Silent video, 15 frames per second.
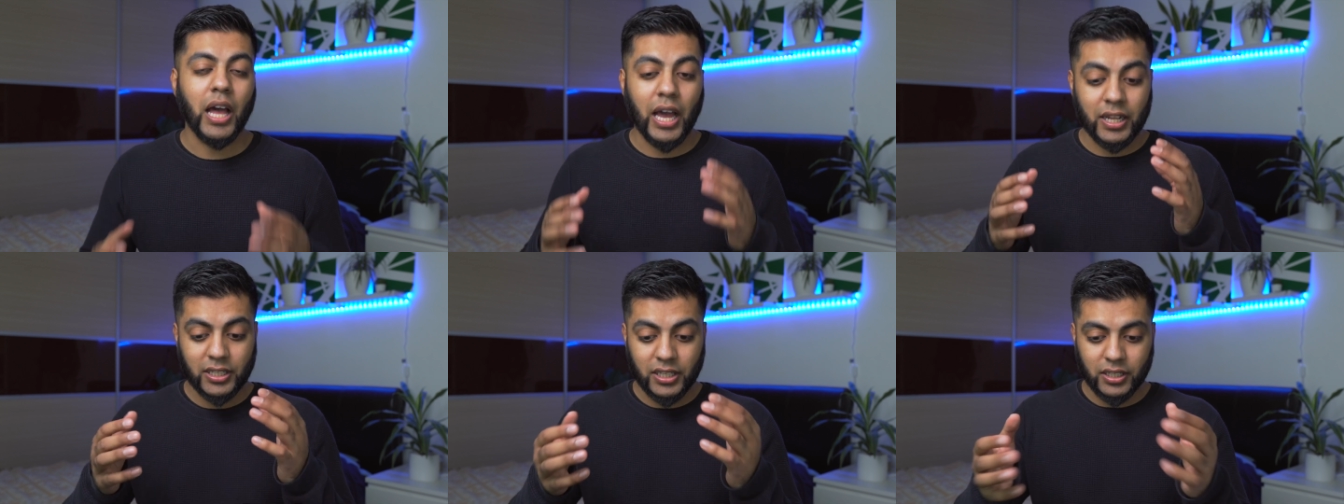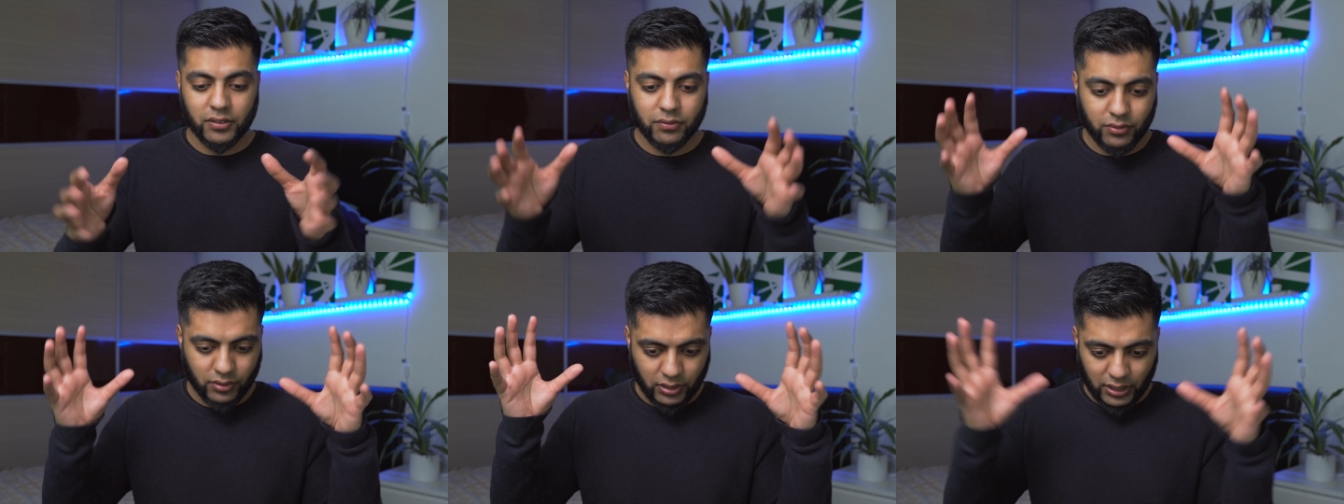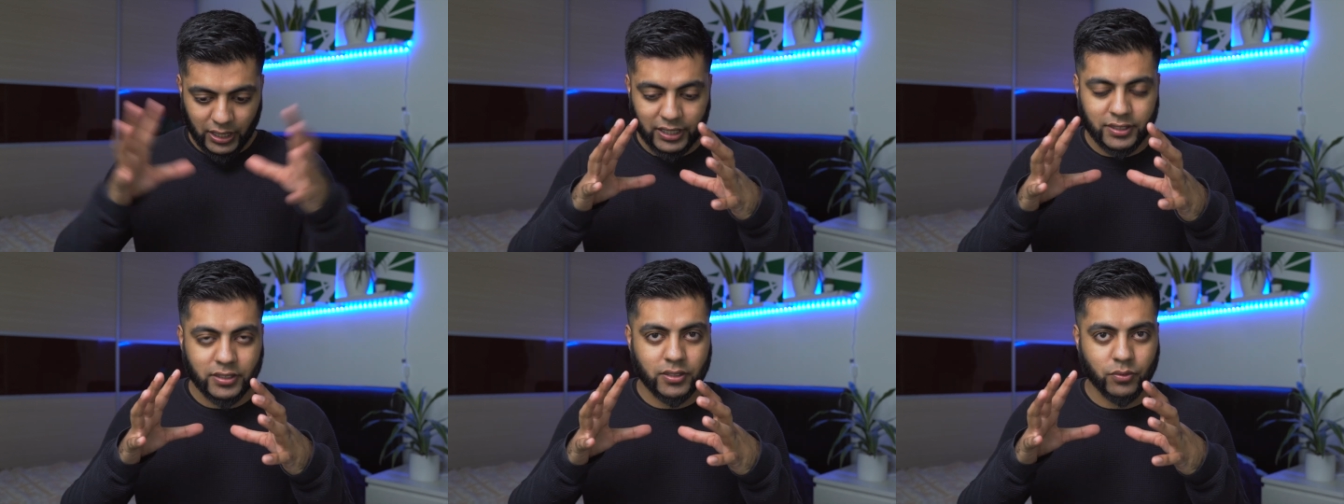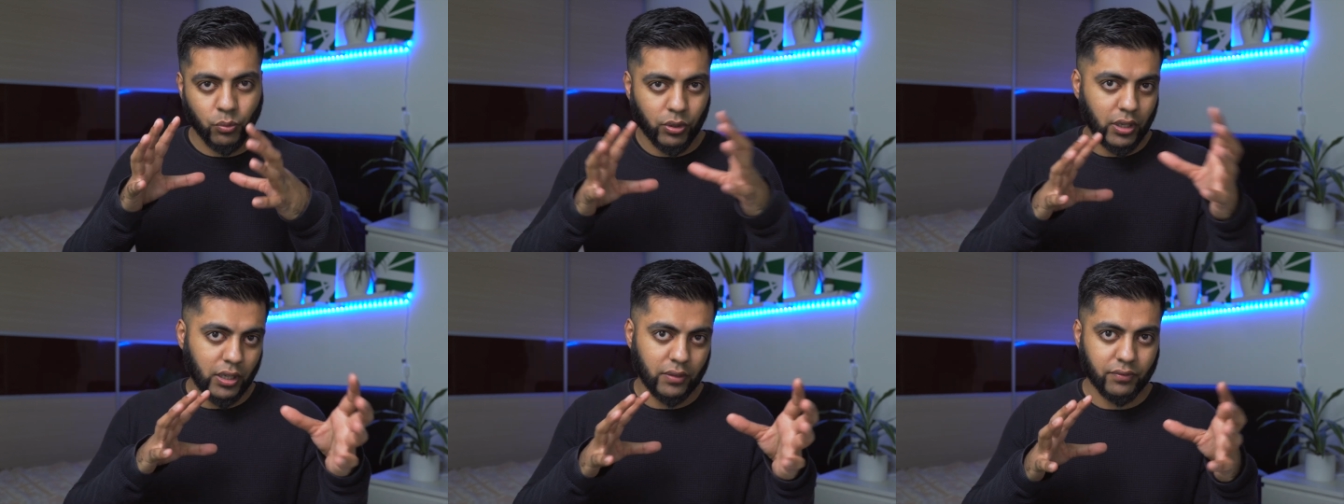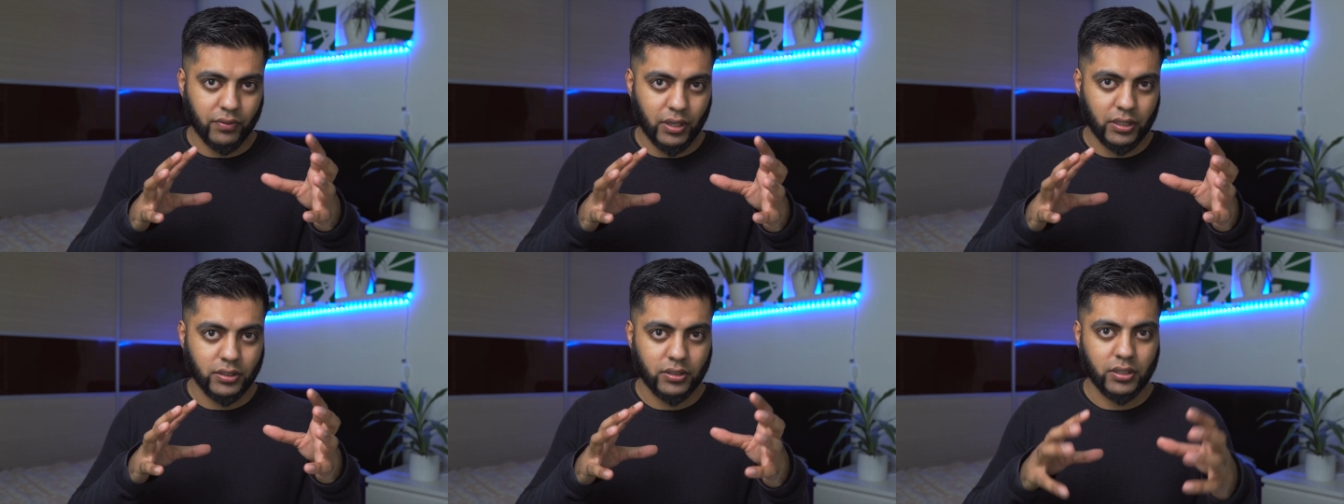And it collates what you can
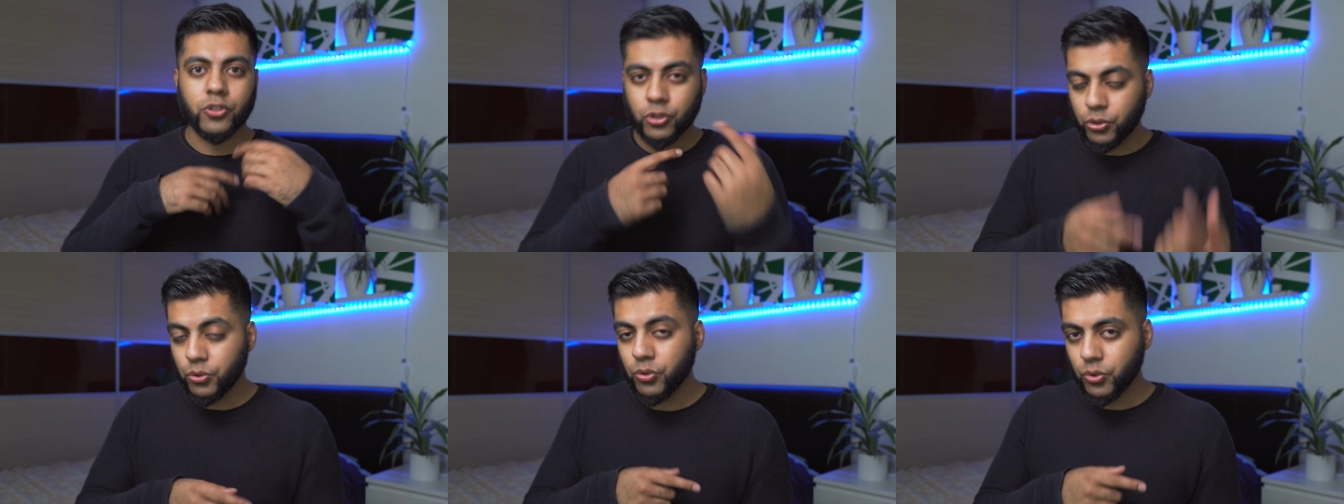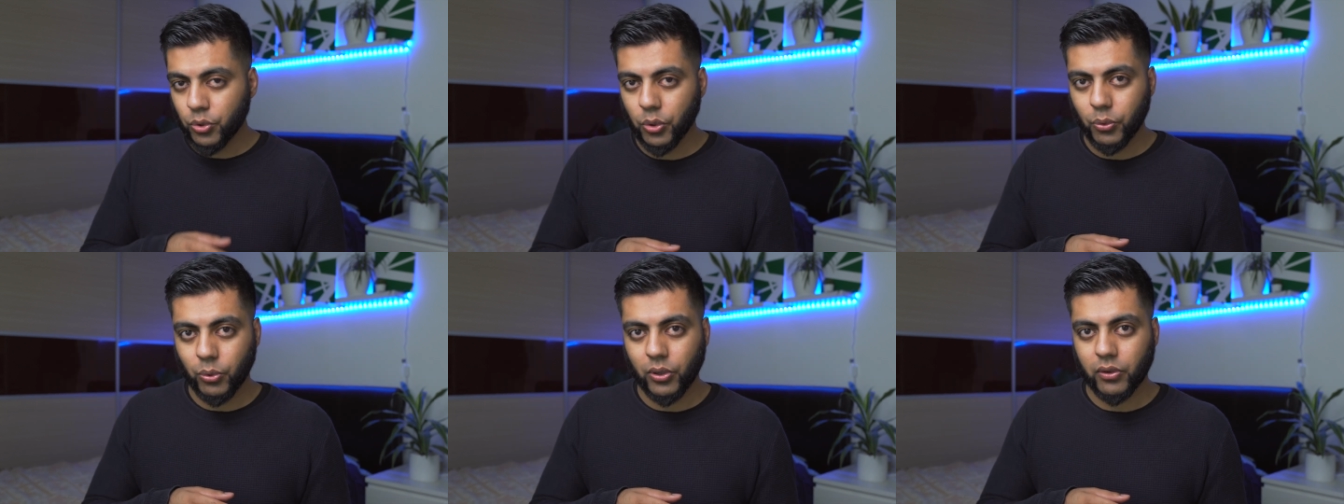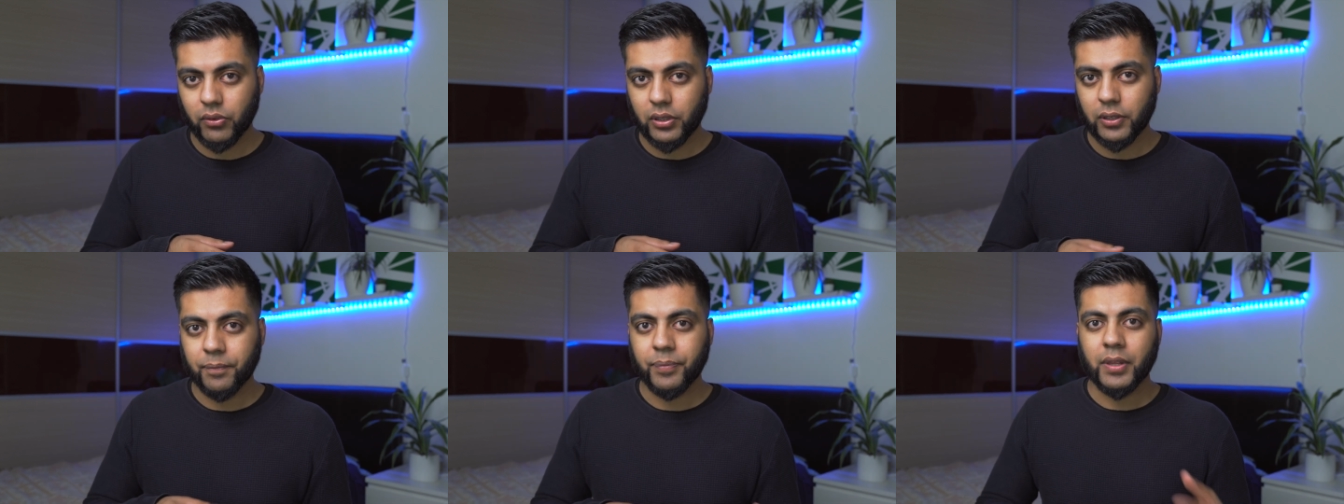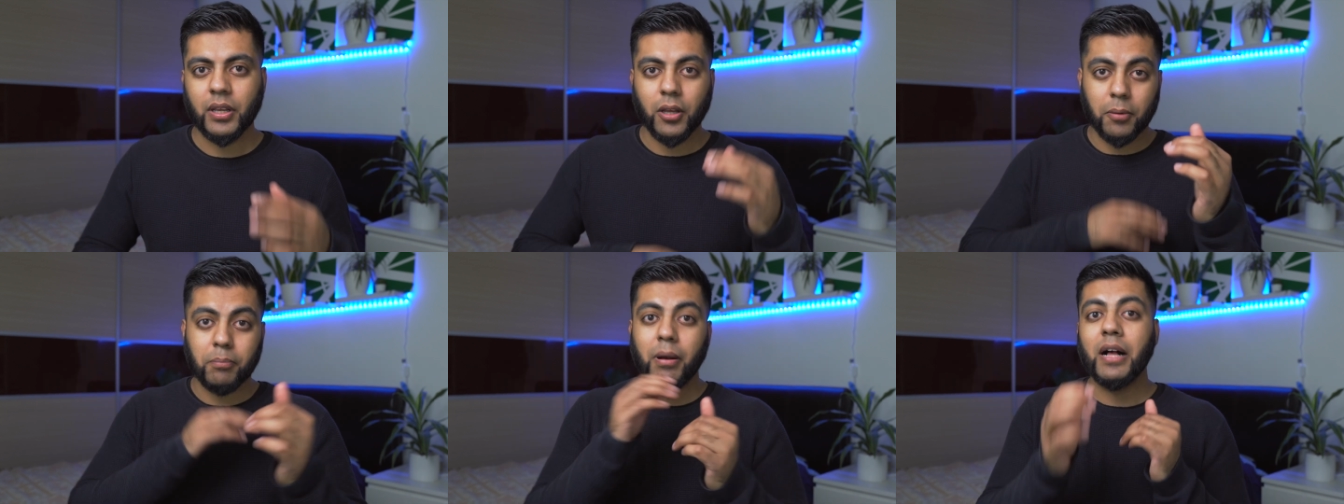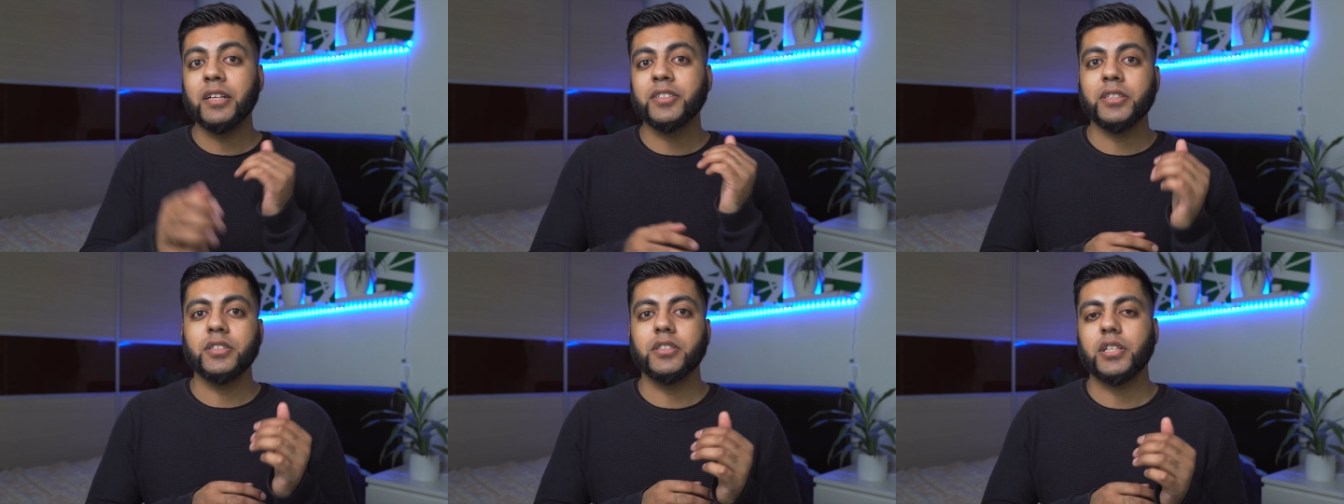find to your query
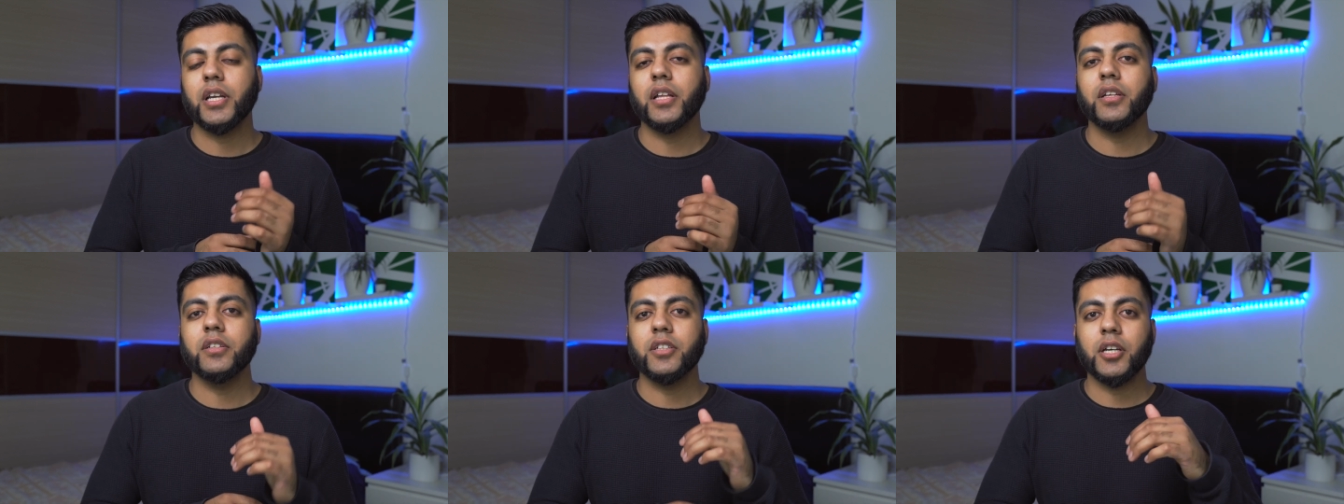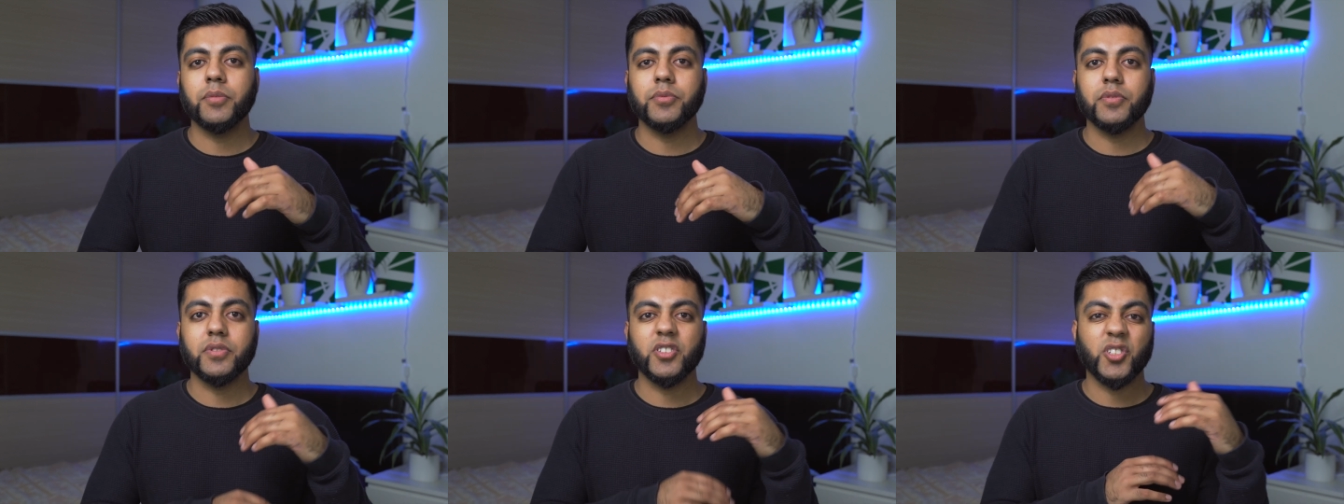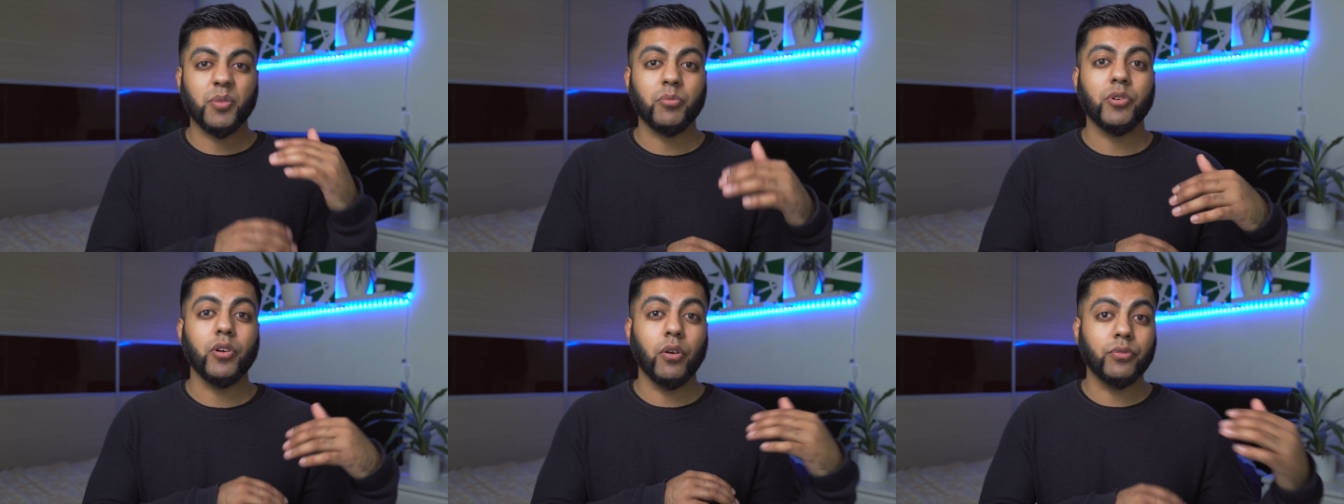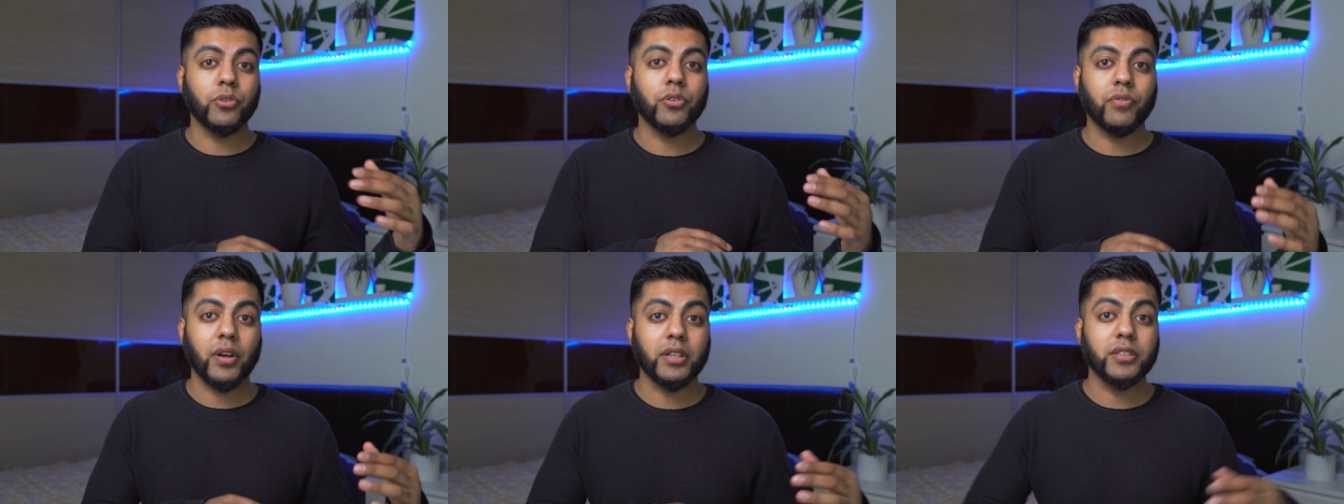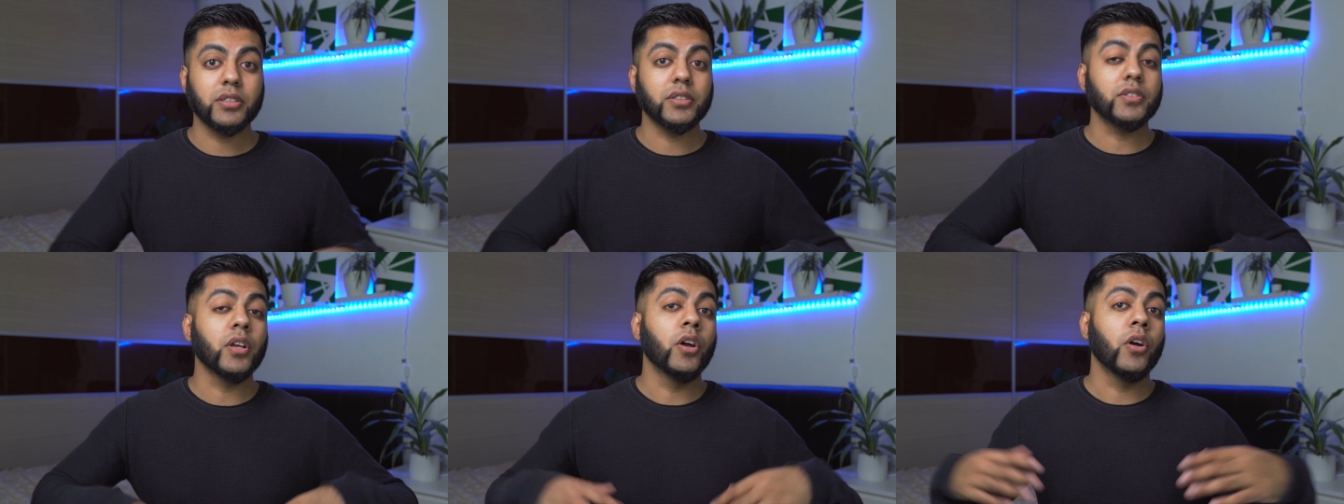compiles it together in terms of the summary of those
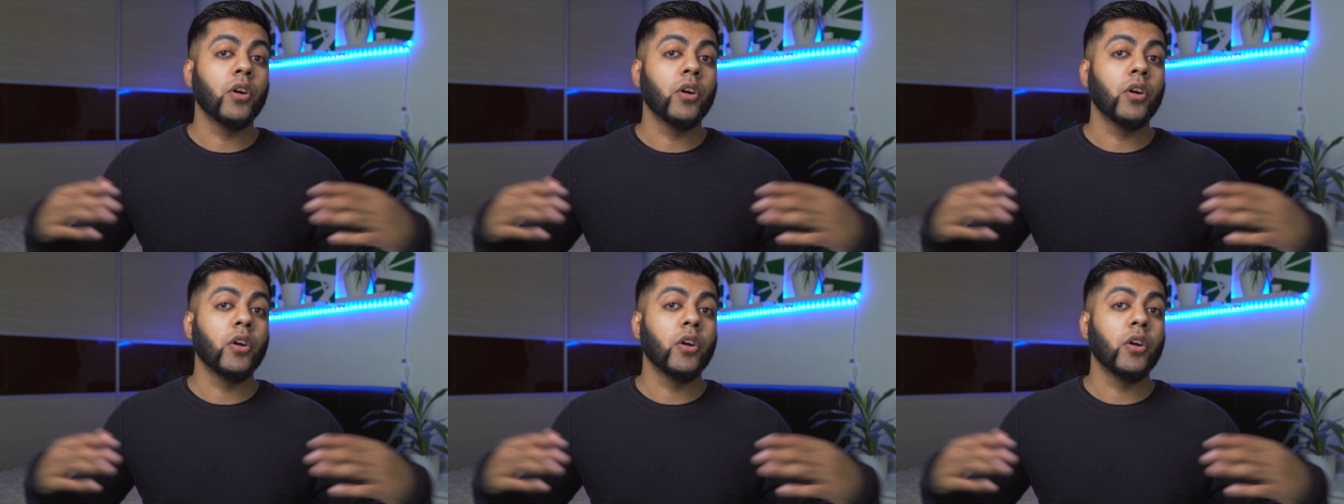findings